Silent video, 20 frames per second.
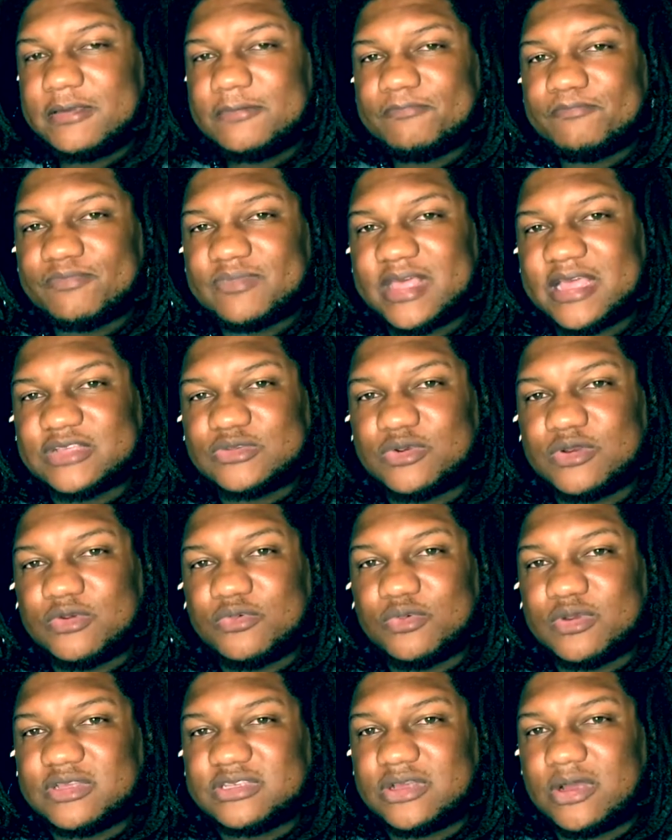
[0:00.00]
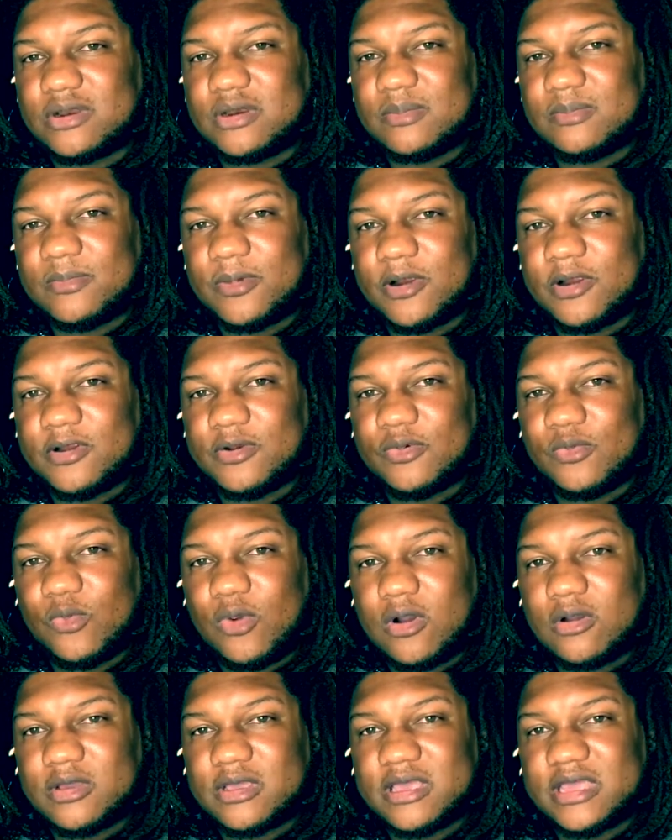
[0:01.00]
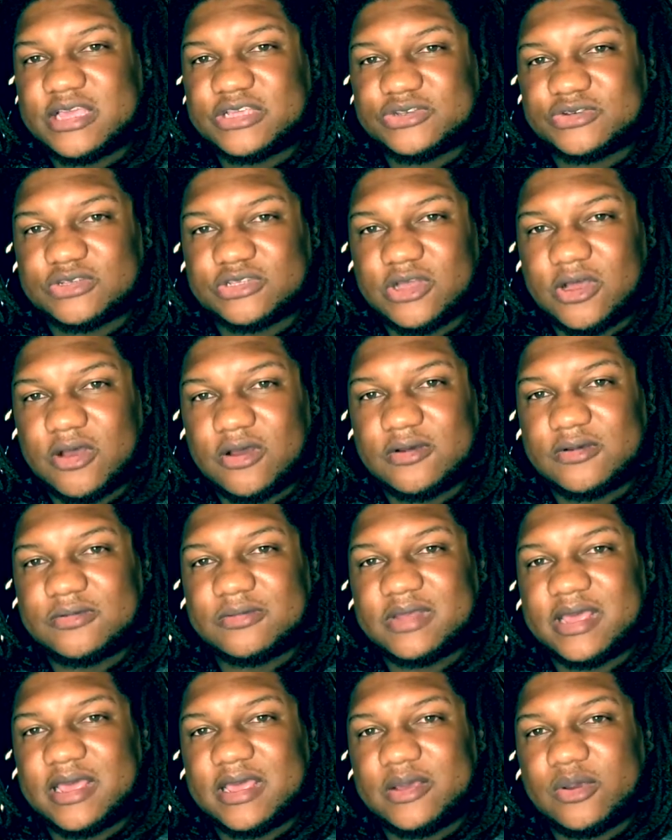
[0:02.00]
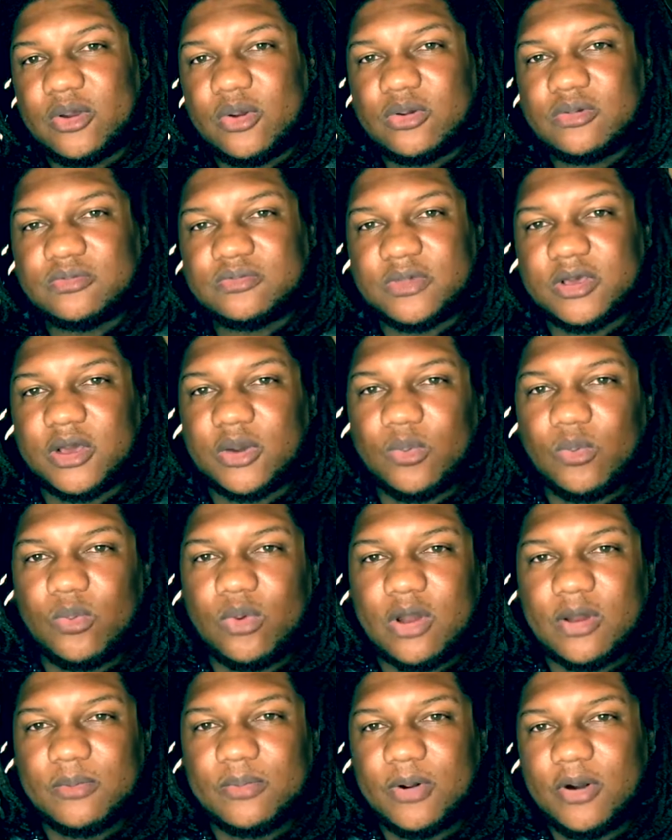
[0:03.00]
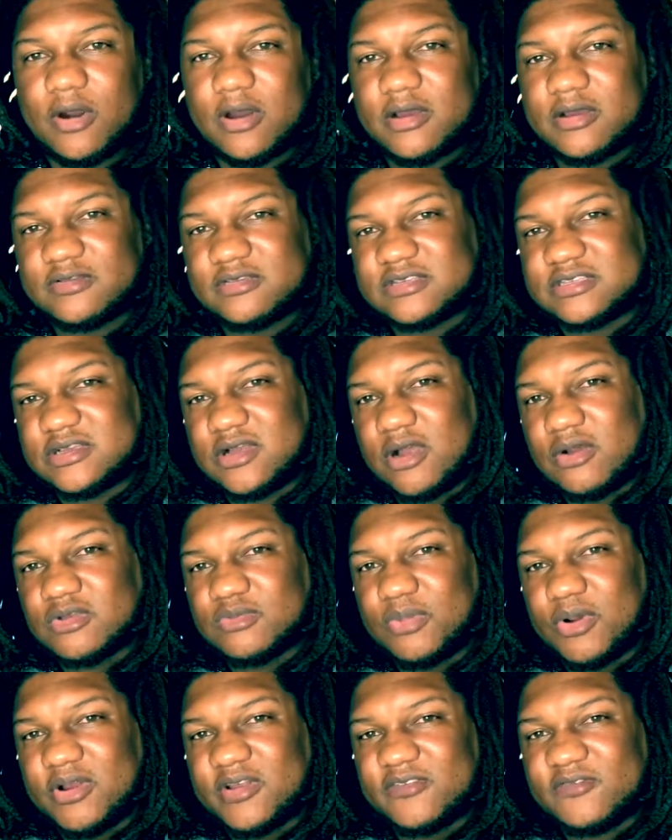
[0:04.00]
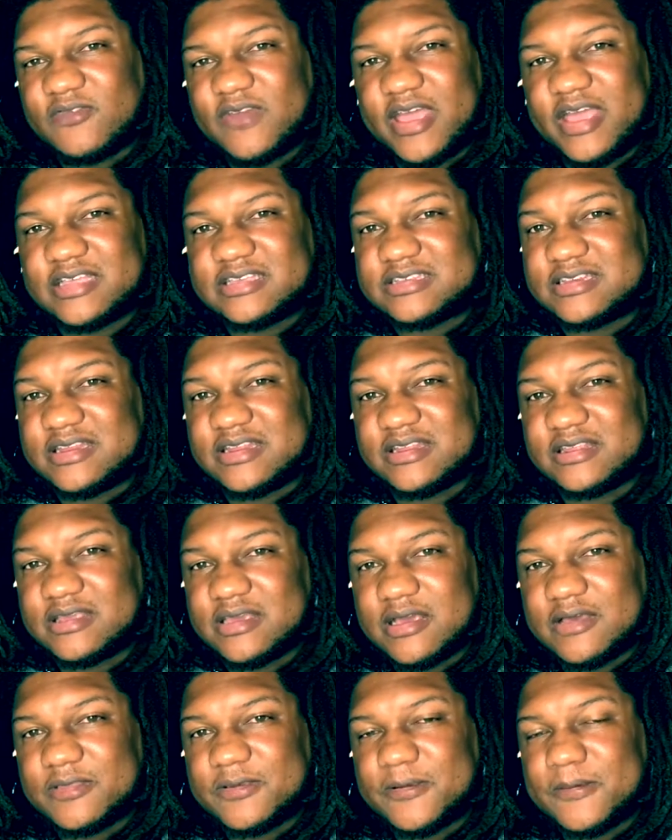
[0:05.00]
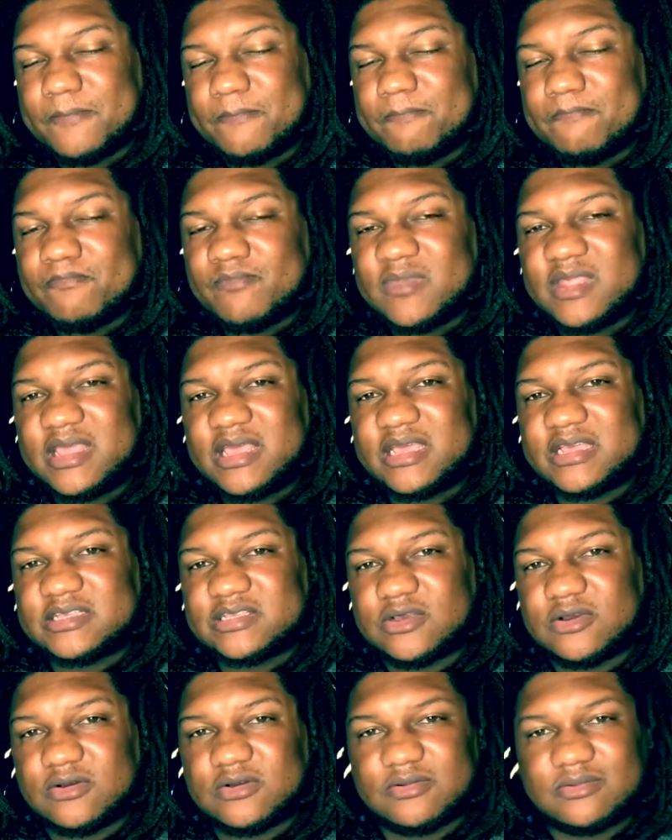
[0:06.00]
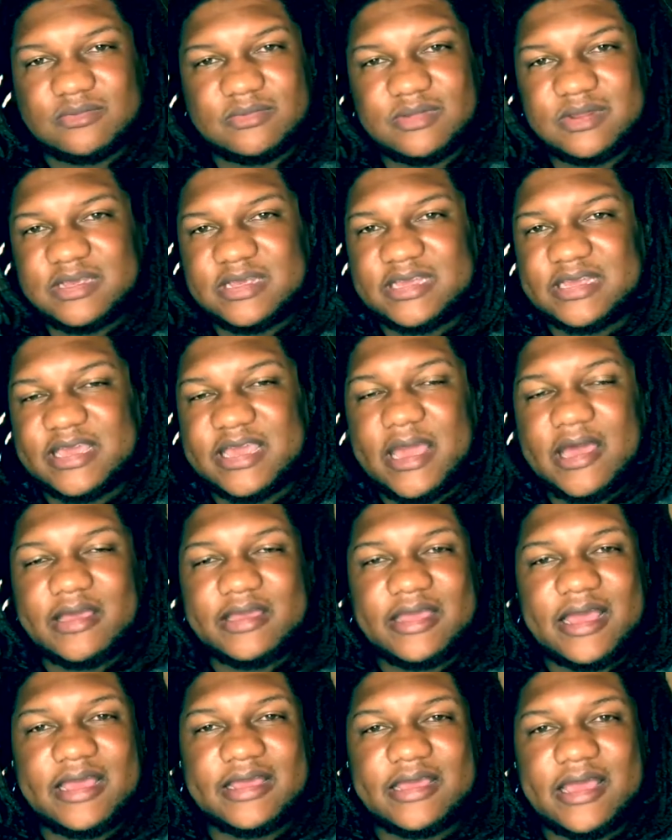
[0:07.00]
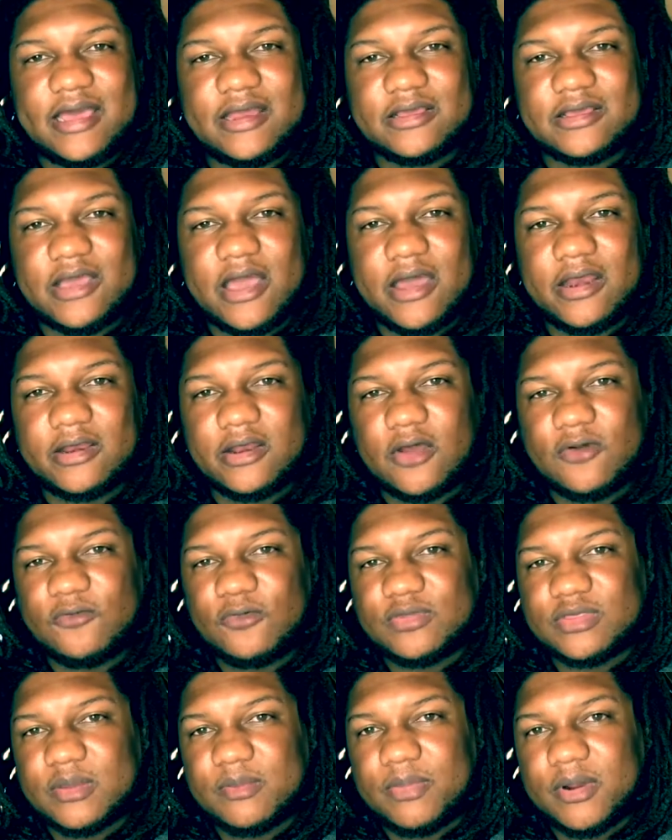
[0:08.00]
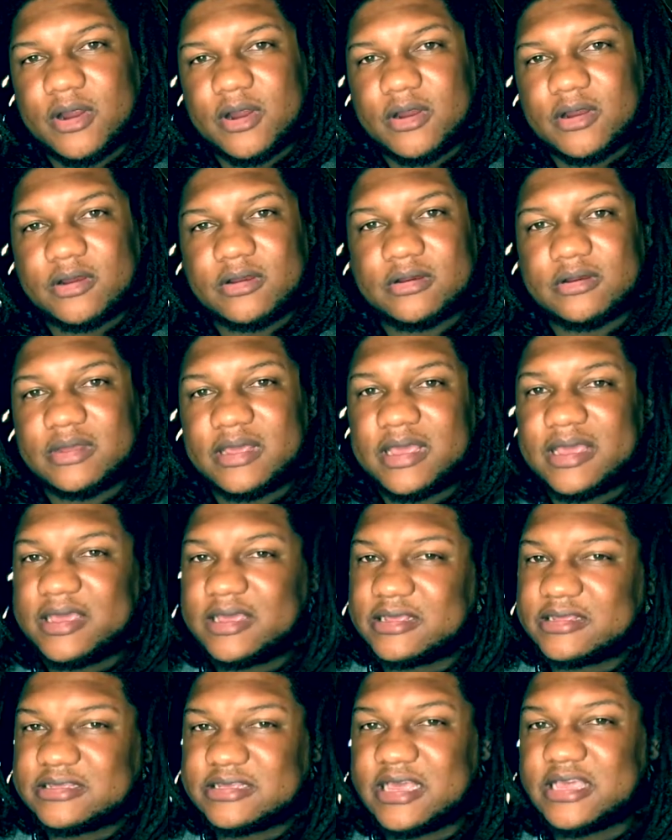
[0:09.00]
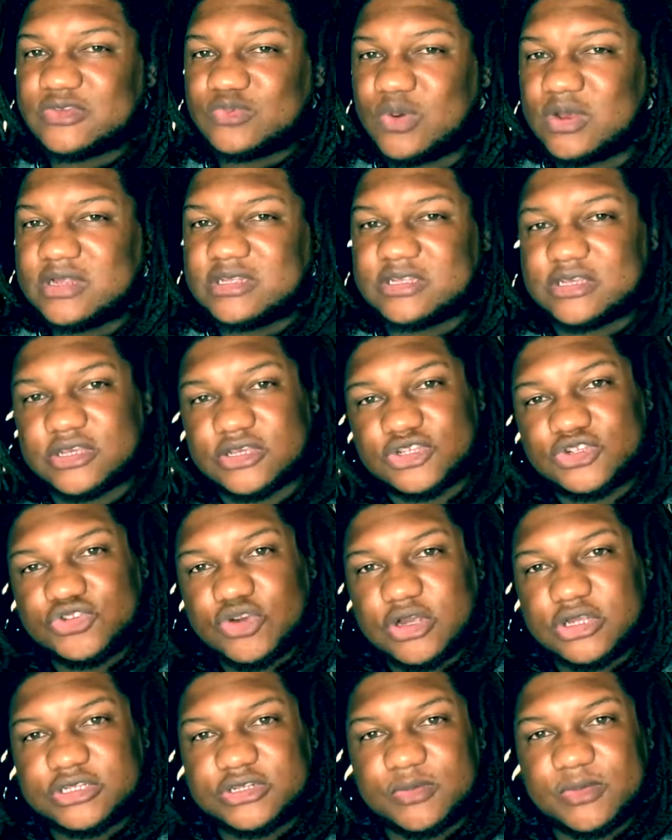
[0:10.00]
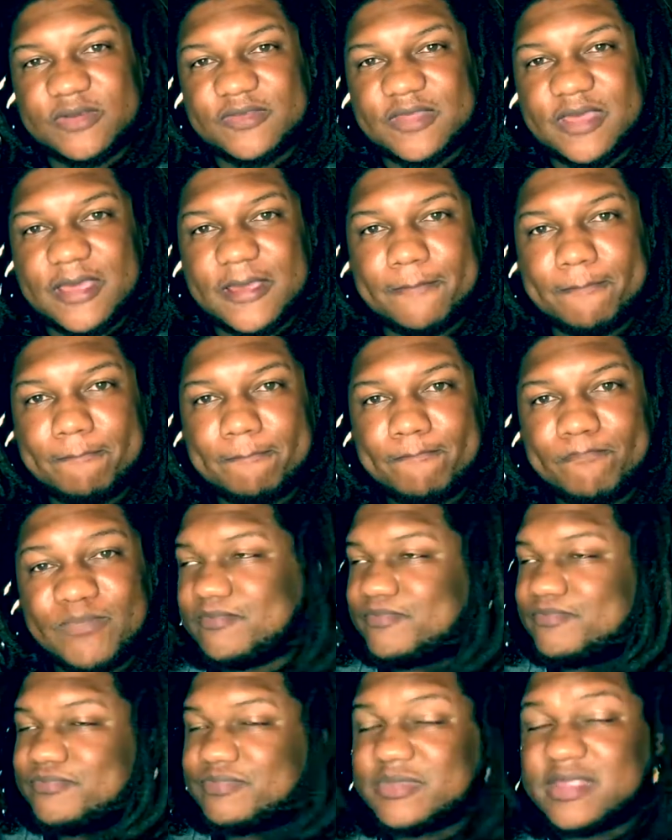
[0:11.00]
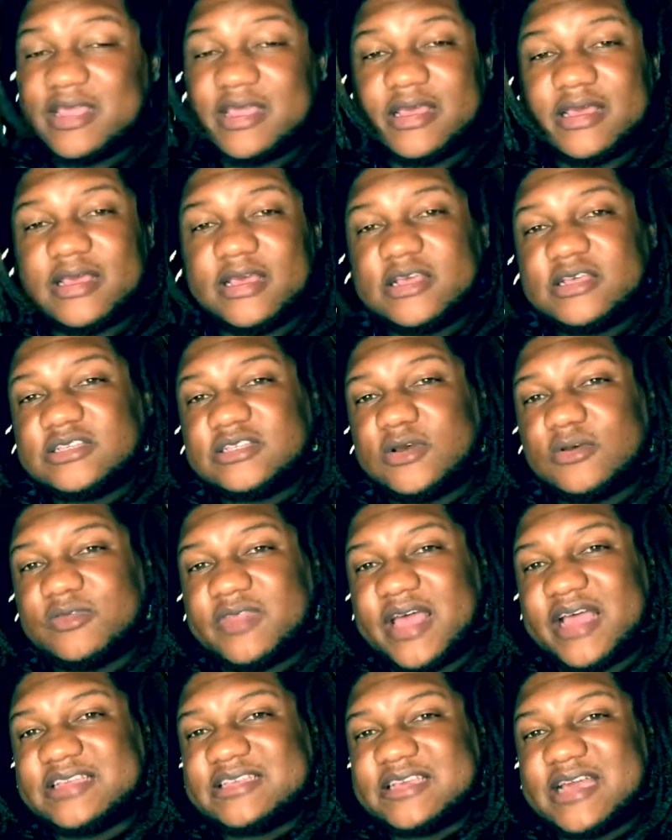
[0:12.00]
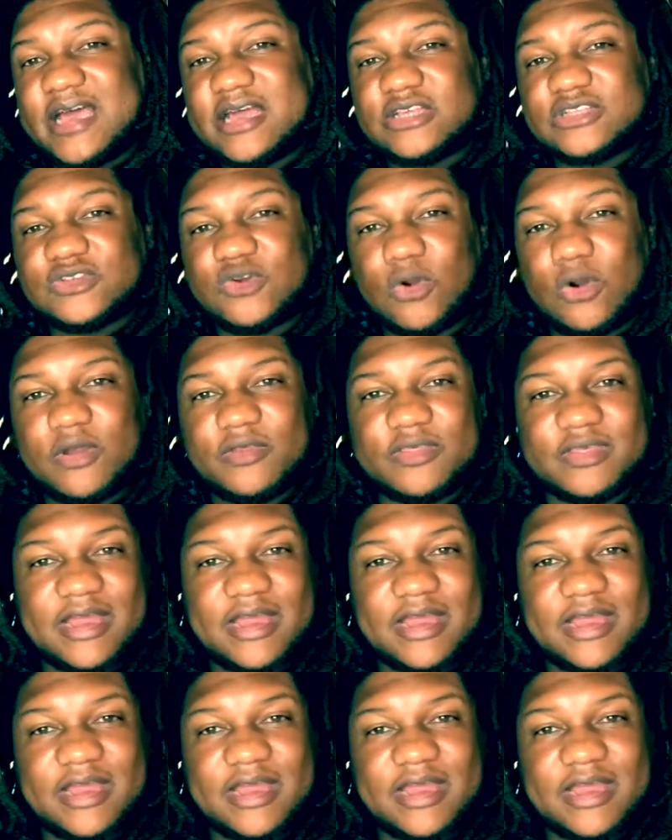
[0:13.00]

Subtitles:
that's when it really started to burn wonky. As you saw, that one part of the cigar was burning faster than the other. And so it got kind of counted off with the burn, and as well as the construction with that. So that's the kind of score that